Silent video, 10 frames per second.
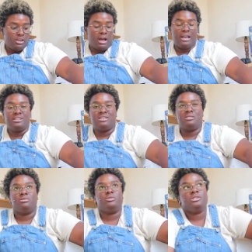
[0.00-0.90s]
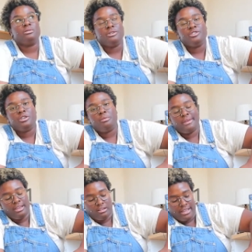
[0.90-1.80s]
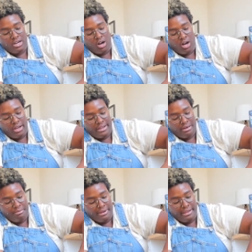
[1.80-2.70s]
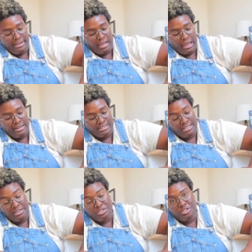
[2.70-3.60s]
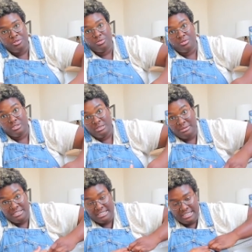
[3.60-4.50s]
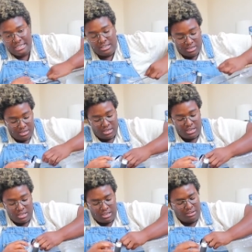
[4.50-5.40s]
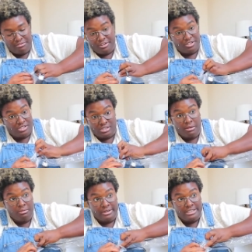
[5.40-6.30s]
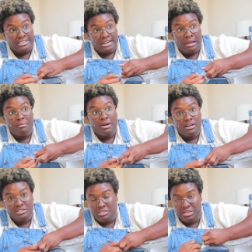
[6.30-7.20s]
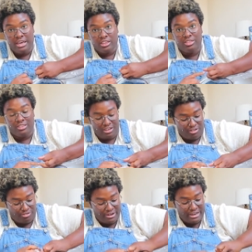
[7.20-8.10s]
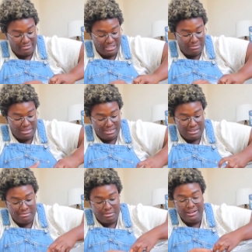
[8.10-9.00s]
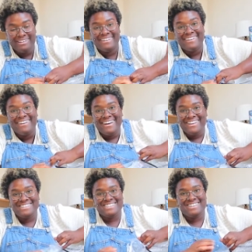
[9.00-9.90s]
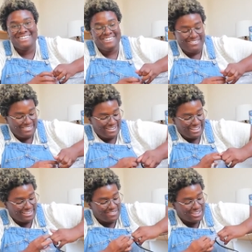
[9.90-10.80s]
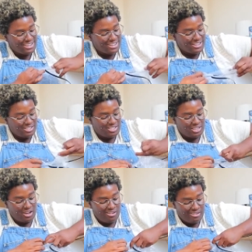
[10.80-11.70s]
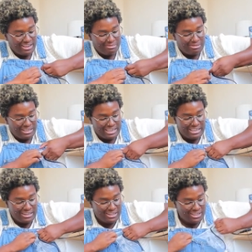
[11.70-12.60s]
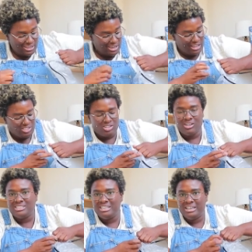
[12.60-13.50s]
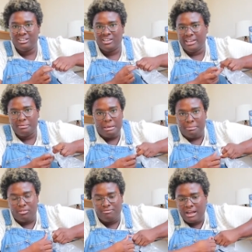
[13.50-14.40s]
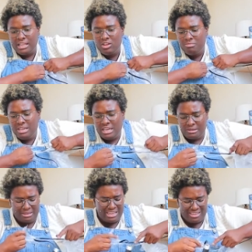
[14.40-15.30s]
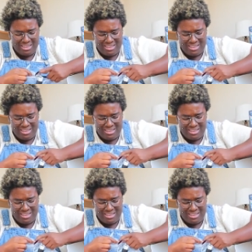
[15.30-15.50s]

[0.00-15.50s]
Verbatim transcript: I was originally playing like COD, but I decided to do DVD for some reason. I'm deathly afraid of DVD, but I decided to do it and I love it. So I play it, I start seeing like people follow me, and I'm like,